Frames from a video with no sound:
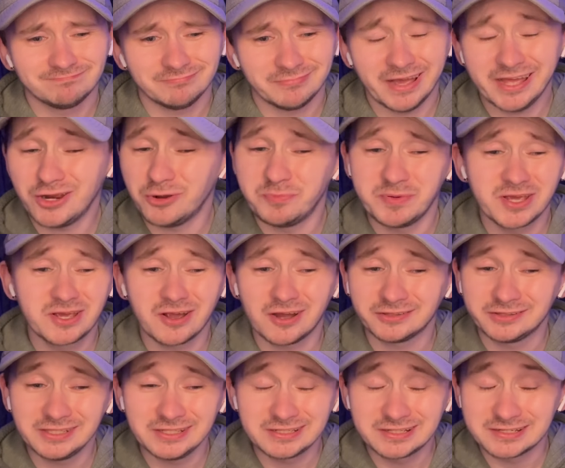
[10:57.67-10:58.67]
And he'll be
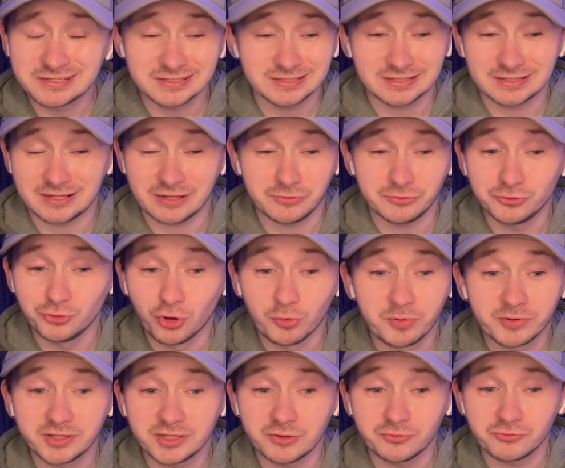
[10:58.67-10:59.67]
gutted because
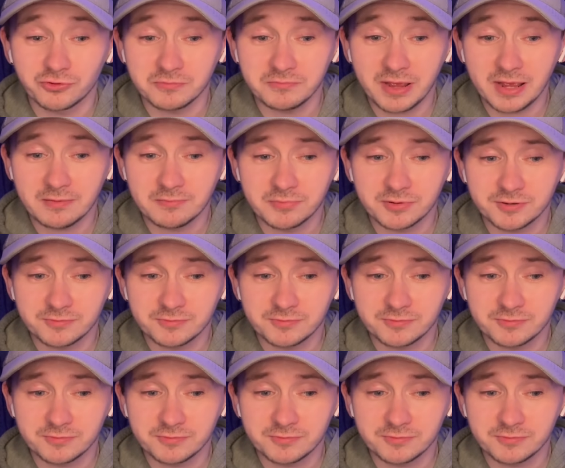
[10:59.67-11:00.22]
nobody will remember